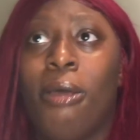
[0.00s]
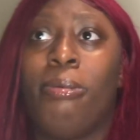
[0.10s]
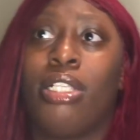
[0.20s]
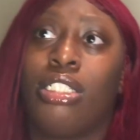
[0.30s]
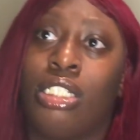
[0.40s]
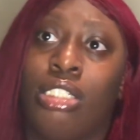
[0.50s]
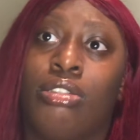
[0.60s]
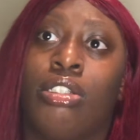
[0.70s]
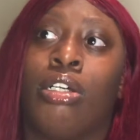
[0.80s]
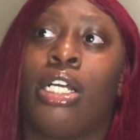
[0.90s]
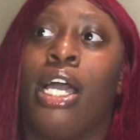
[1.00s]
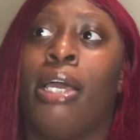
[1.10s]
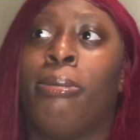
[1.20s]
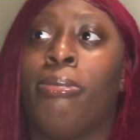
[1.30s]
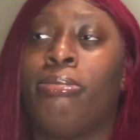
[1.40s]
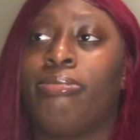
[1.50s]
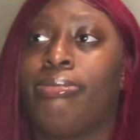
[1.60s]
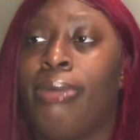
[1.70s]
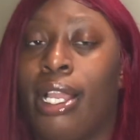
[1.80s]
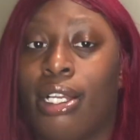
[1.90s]
But then, you know, got
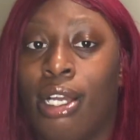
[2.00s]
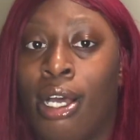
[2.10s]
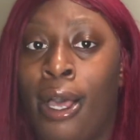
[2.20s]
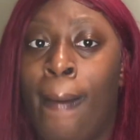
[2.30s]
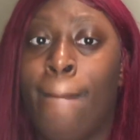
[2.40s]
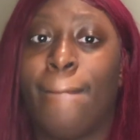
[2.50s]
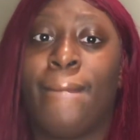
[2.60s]
back up.